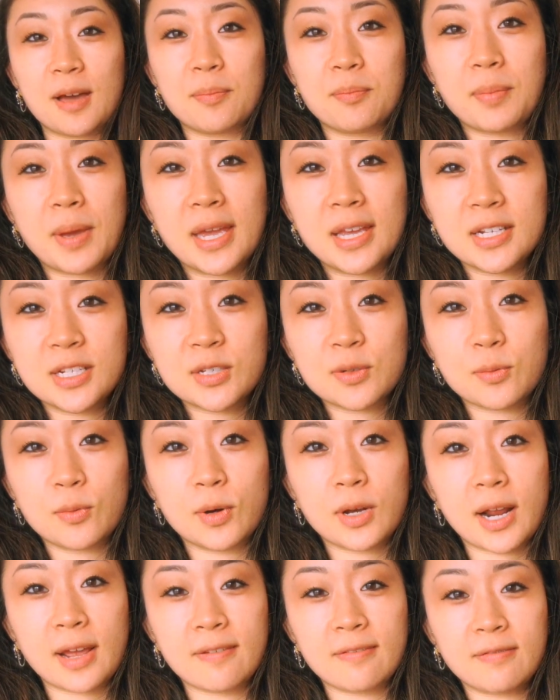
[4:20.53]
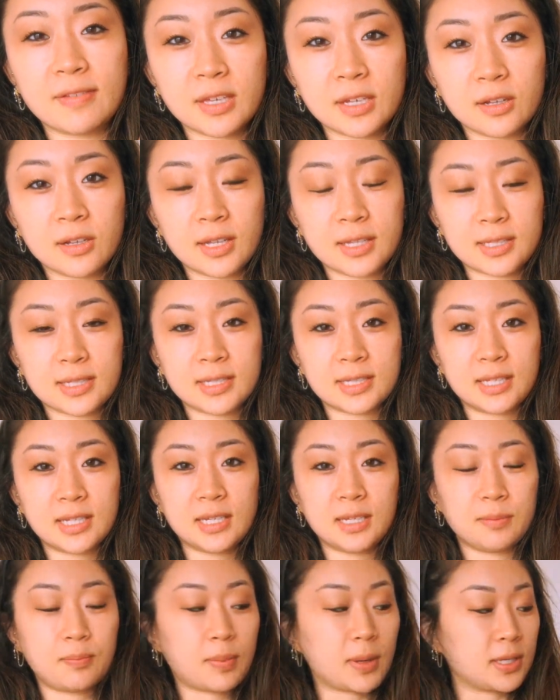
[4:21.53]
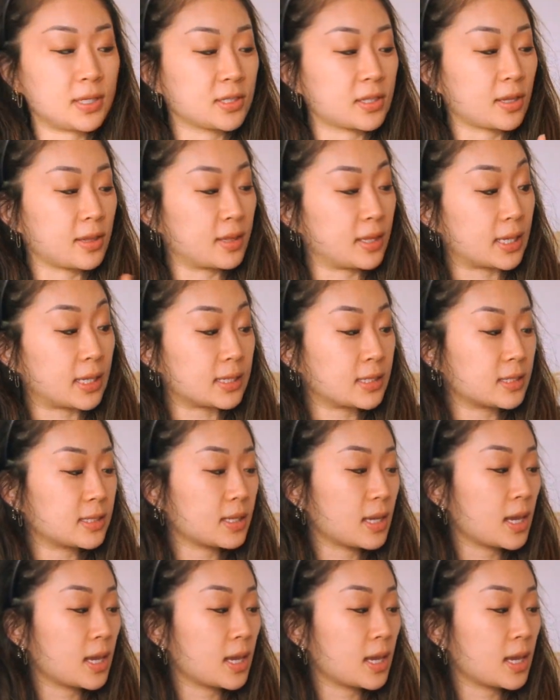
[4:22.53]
paint what I feel and see based on this.